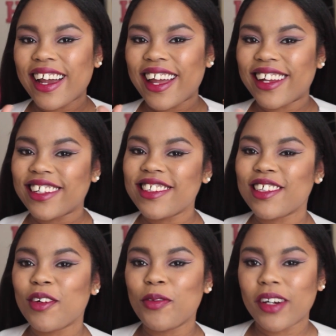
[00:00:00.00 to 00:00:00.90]
Hi
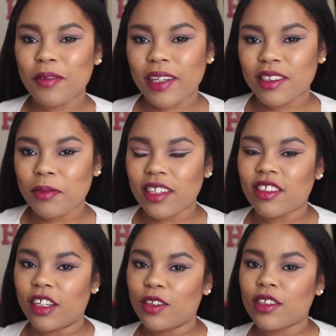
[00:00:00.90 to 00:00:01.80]
guys welcome back to my
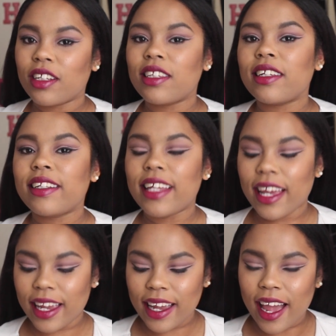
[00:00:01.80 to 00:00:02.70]
channel so
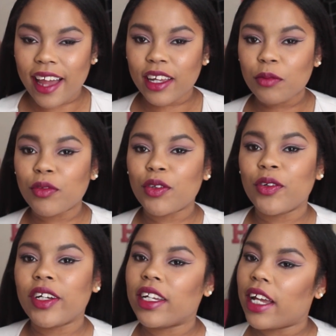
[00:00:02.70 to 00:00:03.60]
today i am
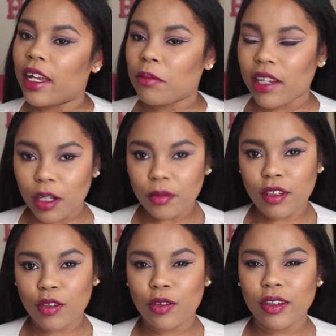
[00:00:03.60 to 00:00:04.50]
doing a makeup
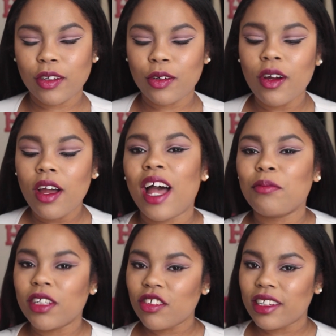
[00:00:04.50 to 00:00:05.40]
tutorial
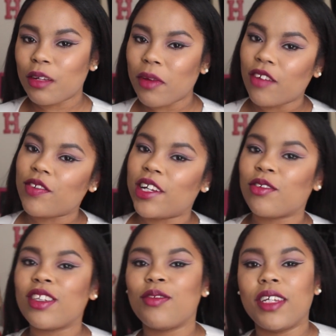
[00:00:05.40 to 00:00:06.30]
i mentioned in my
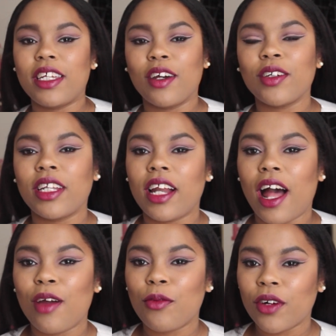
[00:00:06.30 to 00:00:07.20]
favorites video
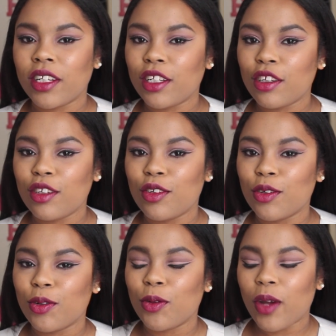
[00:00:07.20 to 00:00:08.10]
that i wanted to
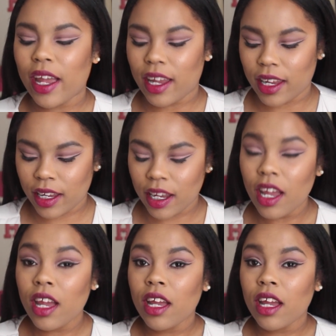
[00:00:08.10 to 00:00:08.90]
do a